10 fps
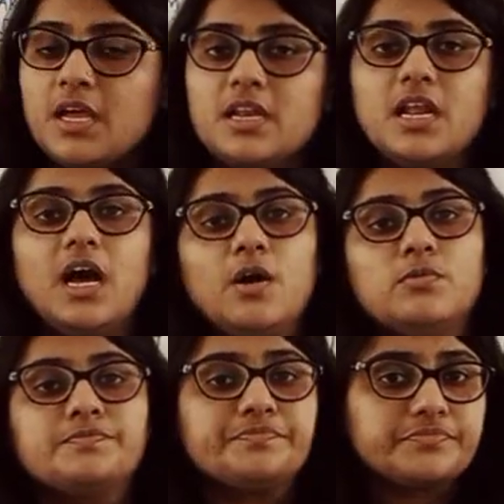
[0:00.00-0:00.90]

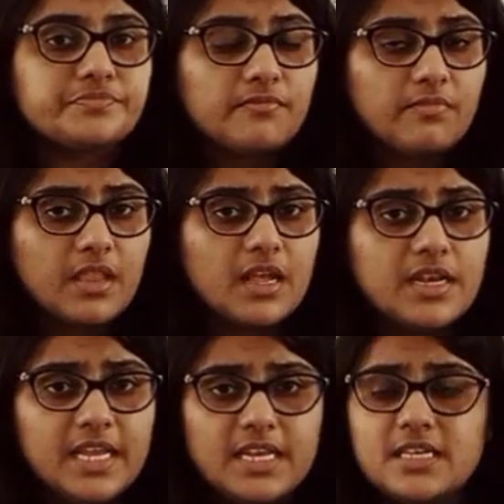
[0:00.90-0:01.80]
Now,
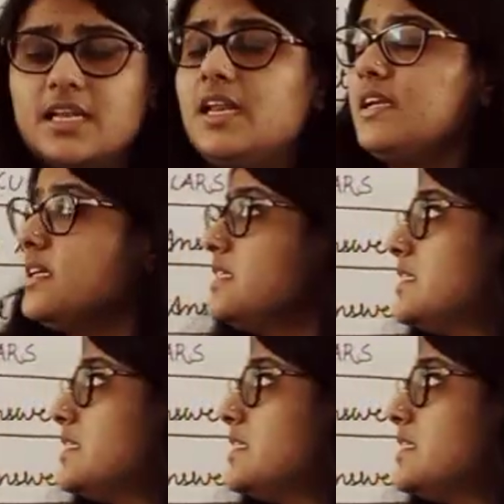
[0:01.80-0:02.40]
NEET, let us